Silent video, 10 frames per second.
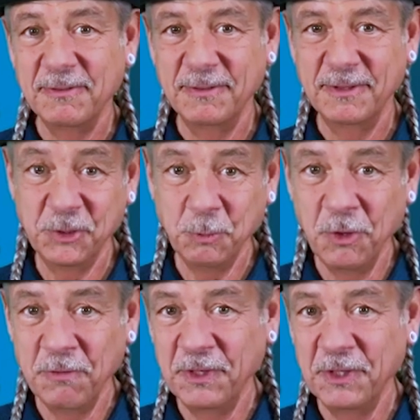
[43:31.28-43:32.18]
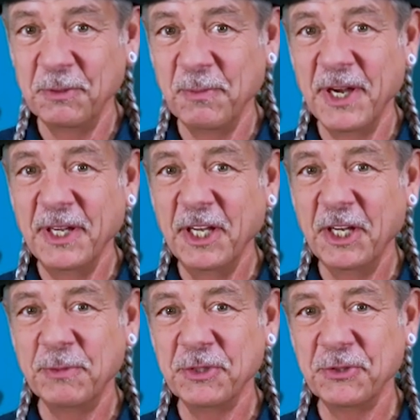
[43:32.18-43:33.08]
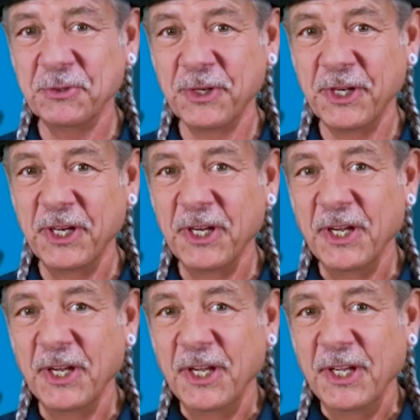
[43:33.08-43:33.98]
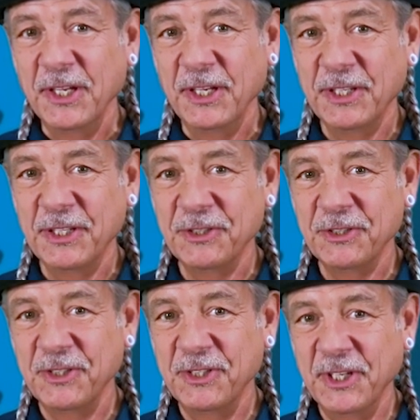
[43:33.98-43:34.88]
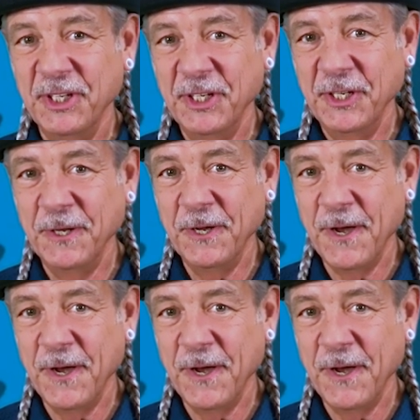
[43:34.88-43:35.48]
it's woven into my cannabis story, is this